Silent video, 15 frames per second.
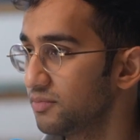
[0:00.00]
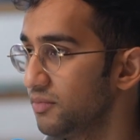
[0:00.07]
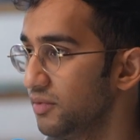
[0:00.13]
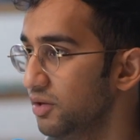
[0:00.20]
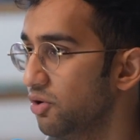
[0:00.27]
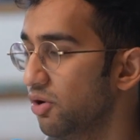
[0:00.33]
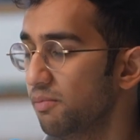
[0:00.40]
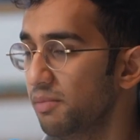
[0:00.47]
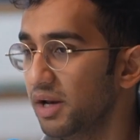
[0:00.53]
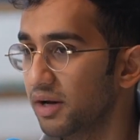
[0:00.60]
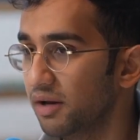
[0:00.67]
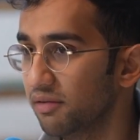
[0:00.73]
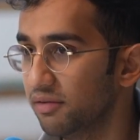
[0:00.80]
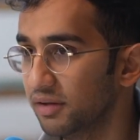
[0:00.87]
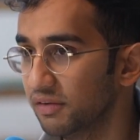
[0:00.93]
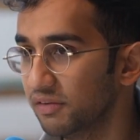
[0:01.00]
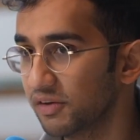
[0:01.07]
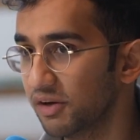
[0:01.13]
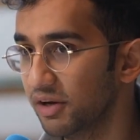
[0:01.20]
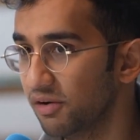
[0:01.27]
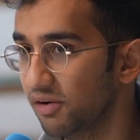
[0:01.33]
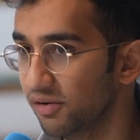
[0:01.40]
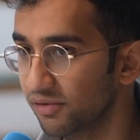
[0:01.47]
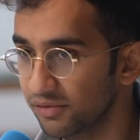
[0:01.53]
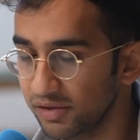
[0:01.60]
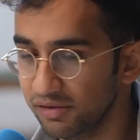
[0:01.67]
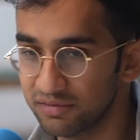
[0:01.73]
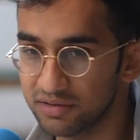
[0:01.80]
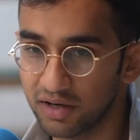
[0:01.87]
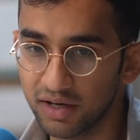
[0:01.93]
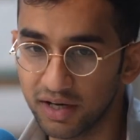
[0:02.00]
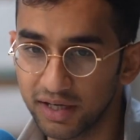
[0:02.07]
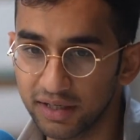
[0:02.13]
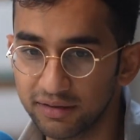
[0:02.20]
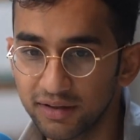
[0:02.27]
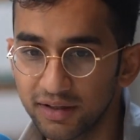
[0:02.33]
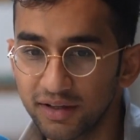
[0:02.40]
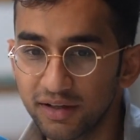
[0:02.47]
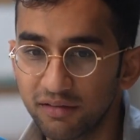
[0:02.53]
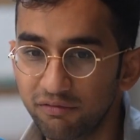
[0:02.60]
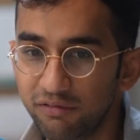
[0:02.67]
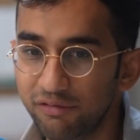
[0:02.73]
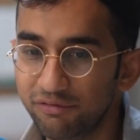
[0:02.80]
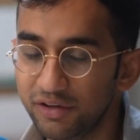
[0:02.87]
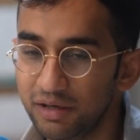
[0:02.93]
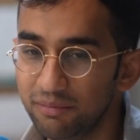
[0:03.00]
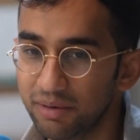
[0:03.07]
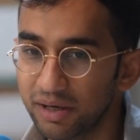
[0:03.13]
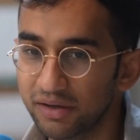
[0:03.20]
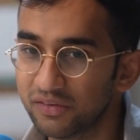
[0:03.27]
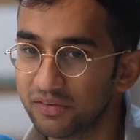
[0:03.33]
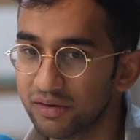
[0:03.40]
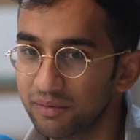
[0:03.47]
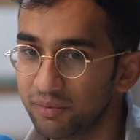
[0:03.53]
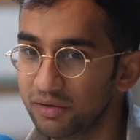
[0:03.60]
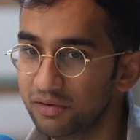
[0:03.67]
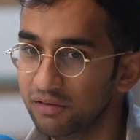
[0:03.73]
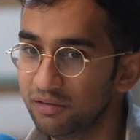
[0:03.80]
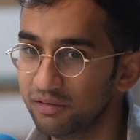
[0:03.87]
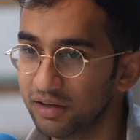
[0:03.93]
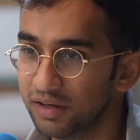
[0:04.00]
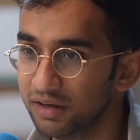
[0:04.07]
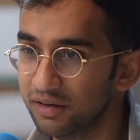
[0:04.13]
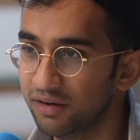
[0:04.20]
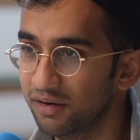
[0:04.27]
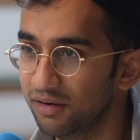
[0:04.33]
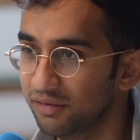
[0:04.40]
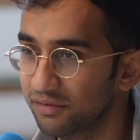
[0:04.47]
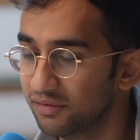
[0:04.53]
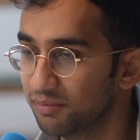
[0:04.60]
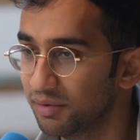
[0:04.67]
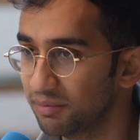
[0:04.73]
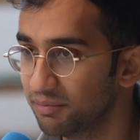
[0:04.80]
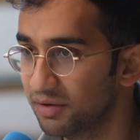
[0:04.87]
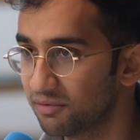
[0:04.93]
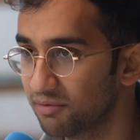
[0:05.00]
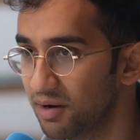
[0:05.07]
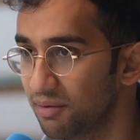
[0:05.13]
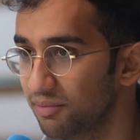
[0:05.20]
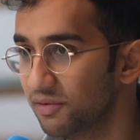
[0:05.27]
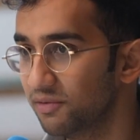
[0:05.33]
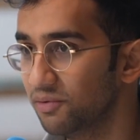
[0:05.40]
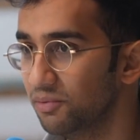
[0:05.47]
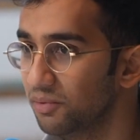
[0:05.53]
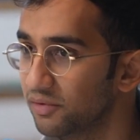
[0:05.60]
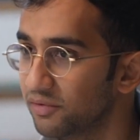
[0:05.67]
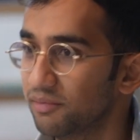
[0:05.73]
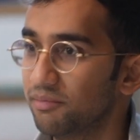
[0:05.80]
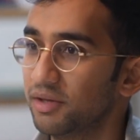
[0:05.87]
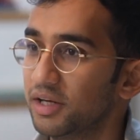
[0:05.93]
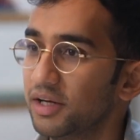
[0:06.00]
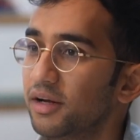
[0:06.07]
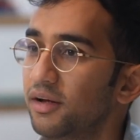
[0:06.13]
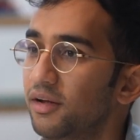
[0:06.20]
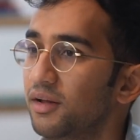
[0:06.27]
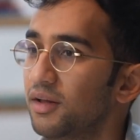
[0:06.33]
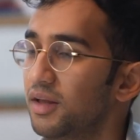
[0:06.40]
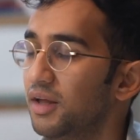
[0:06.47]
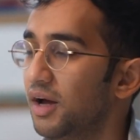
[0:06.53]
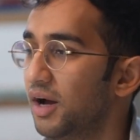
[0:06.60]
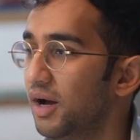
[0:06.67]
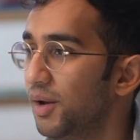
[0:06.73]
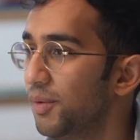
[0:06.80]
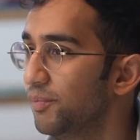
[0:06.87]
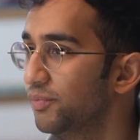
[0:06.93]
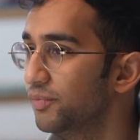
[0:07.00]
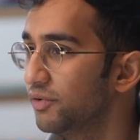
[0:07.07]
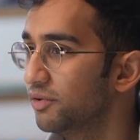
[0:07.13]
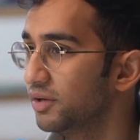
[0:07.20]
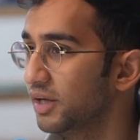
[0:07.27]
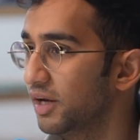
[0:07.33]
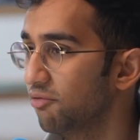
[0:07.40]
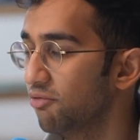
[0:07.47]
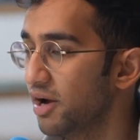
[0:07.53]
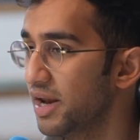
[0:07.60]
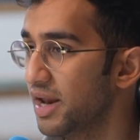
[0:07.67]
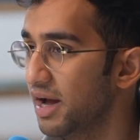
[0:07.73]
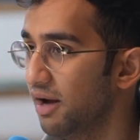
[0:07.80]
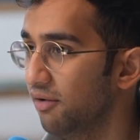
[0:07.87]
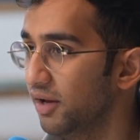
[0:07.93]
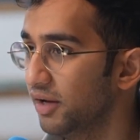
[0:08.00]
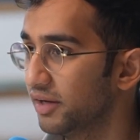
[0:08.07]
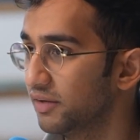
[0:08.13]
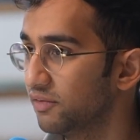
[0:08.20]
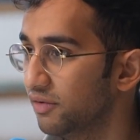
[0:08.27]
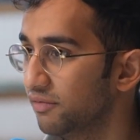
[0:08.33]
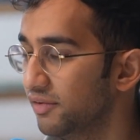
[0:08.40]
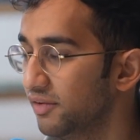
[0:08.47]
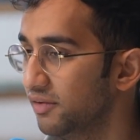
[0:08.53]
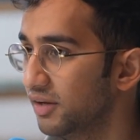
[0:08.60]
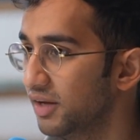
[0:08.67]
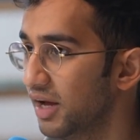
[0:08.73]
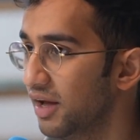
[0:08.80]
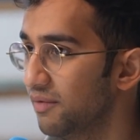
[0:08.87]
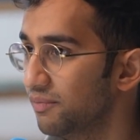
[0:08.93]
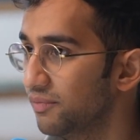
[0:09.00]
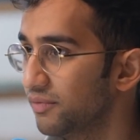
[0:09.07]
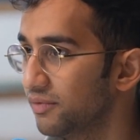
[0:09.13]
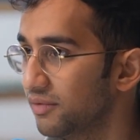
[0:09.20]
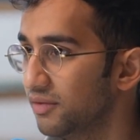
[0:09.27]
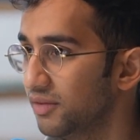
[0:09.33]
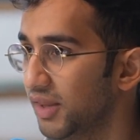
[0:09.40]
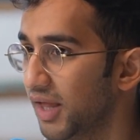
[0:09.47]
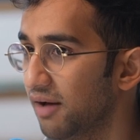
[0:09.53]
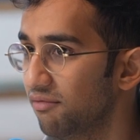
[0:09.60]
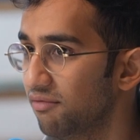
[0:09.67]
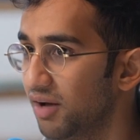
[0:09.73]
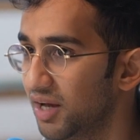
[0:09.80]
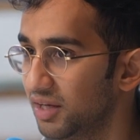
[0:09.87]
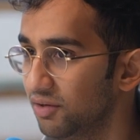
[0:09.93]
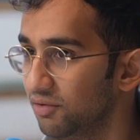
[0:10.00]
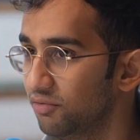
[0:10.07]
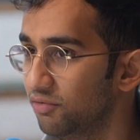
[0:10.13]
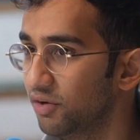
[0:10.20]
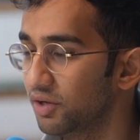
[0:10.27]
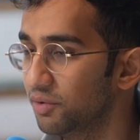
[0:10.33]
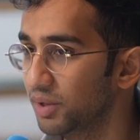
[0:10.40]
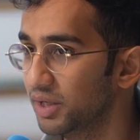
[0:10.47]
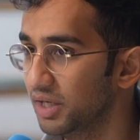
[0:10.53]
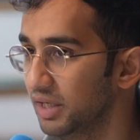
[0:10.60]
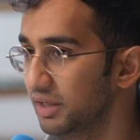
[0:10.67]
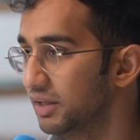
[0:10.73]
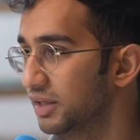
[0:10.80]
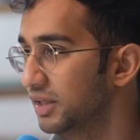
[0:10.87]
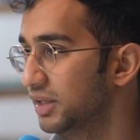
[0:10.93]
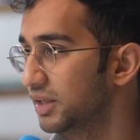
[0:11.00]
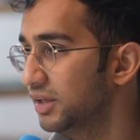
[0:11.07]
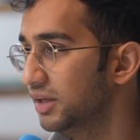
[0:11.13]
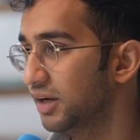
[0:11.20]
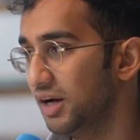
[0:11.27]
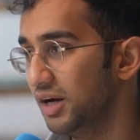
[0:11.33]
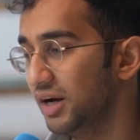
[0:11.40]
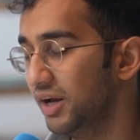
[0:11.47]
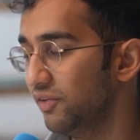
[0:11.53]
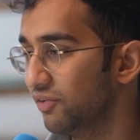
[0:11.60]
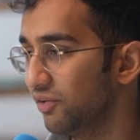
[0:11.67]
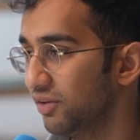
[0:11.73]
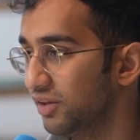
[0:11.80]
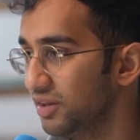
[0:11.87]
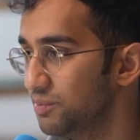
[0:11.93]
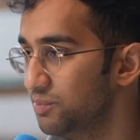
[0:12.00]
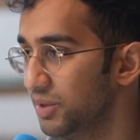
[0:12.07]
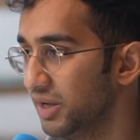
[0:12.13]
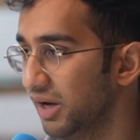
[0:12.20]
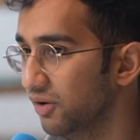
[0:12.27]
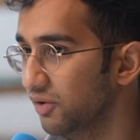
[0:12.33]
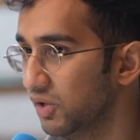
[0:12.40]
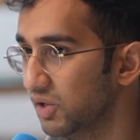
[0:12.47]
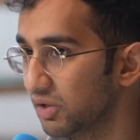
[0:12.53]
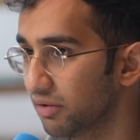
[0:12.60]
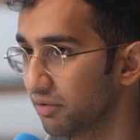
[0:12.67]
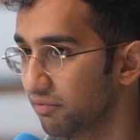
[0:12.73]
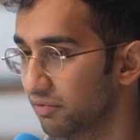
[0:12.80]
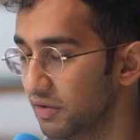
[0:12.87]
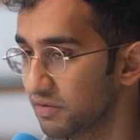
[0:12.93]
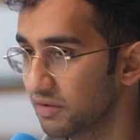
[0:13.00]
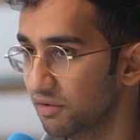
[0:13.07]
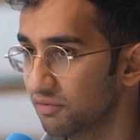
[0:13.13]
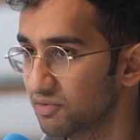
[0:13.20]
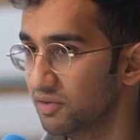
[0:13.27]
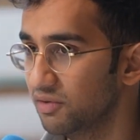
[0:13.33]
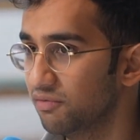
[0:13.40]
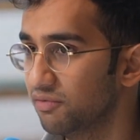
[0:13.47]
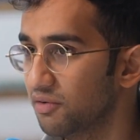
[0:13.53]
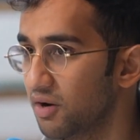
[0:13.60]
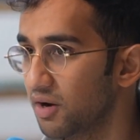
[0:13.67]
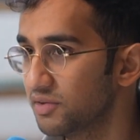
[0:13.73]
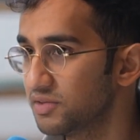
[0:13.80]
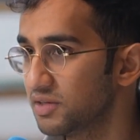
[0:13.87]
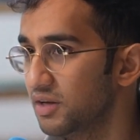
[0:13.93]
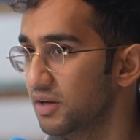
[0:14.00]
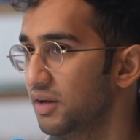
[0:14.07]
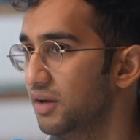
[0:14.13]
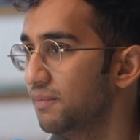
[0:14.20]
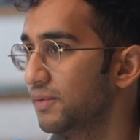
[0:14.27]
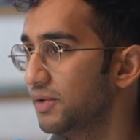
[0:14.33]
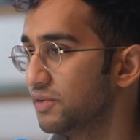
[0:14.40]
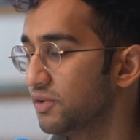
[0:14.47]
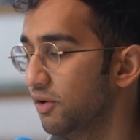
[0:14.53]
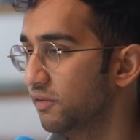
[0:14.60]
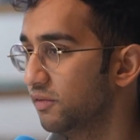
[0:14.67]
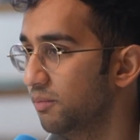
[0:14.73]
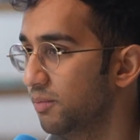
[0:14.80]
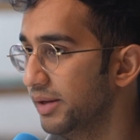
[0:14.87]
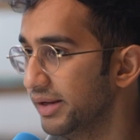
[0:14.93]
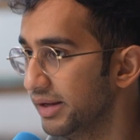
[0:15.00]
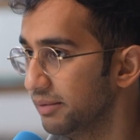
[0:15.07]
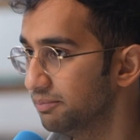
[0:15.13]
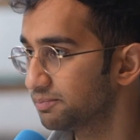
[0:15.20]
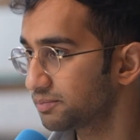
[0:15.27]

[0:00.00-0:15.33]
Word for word: you've got a million other things going on, you've got like 15 minutes in which you think, oh, I'll just like mess around with this tool or something. Yeah, right now, like it's hard for you to get that value very quickly. And so I think the big unlock for the self-serve for us is going to be